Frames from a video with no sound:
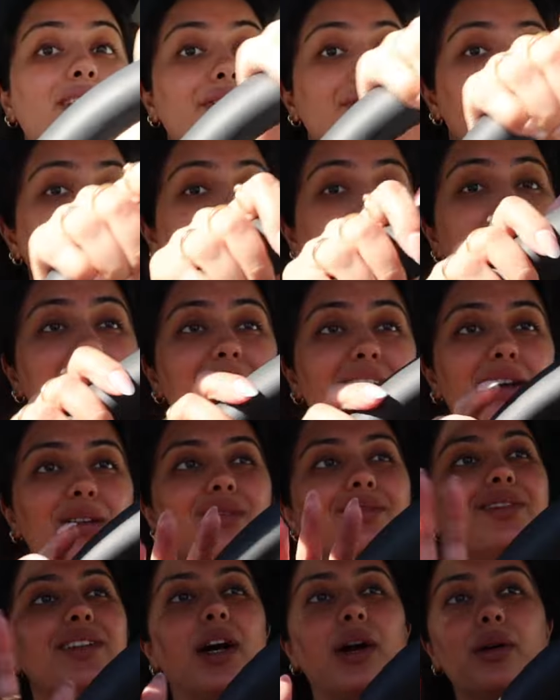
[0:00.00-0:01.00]
I figured it
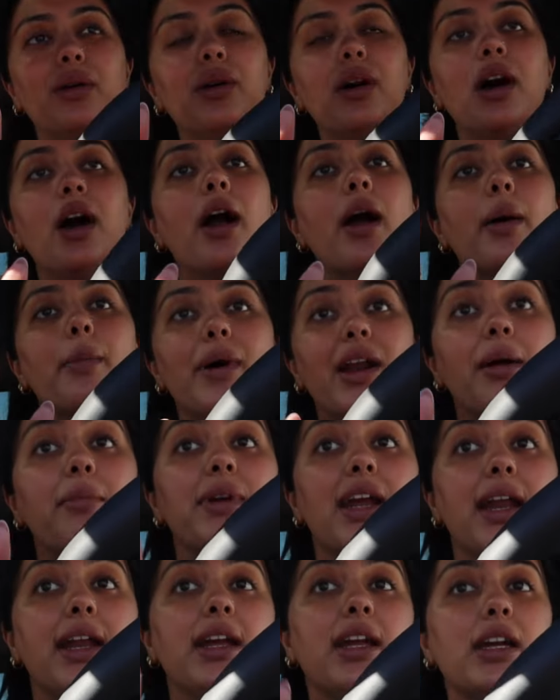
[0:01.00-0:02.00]
out? No, but
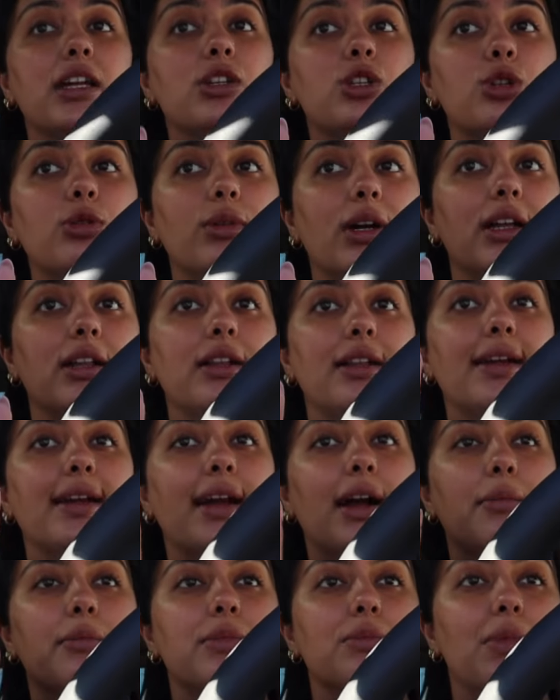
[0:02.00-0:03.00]
I'm getting into it.
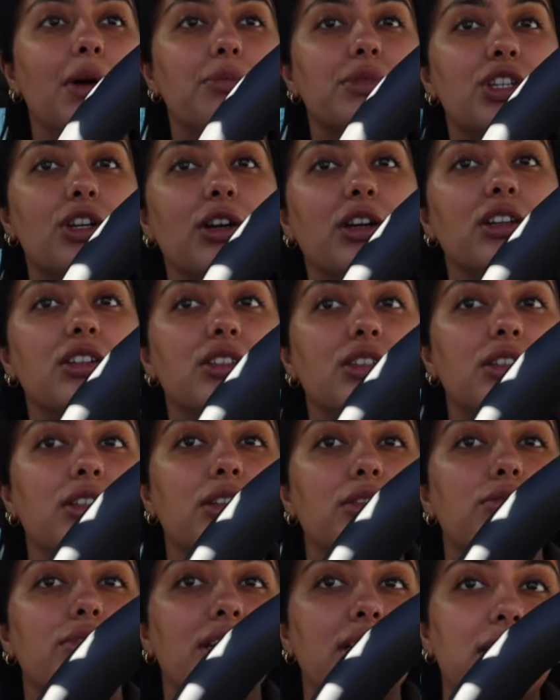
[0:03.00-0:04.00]
Like I'm, I'm starting
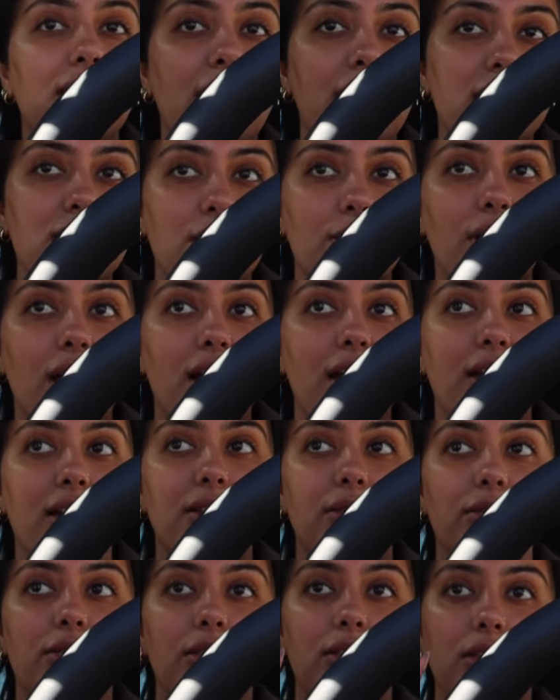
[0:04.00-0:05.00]
to realize,
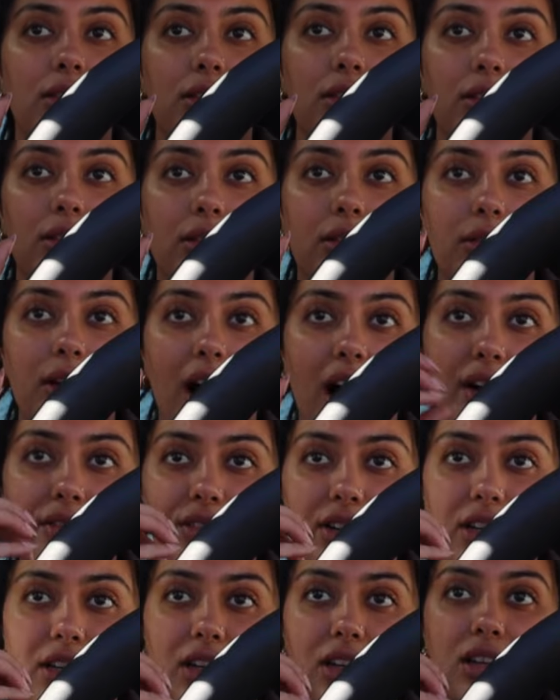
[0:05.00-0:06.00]
okay,
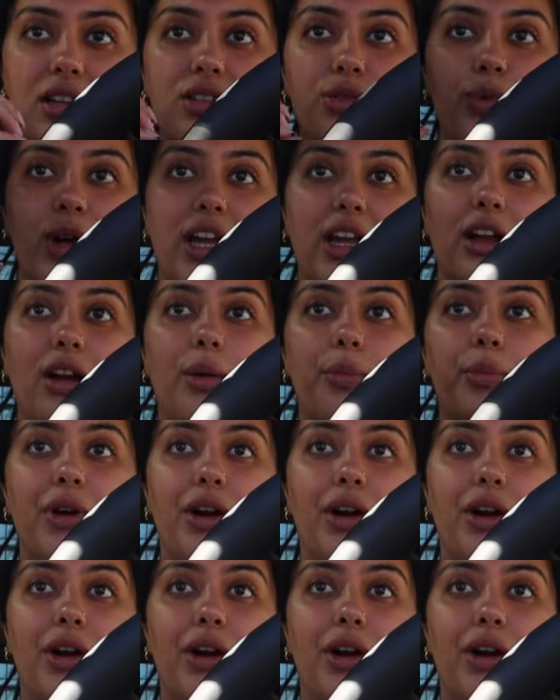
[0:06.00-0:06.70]
Avan is waking up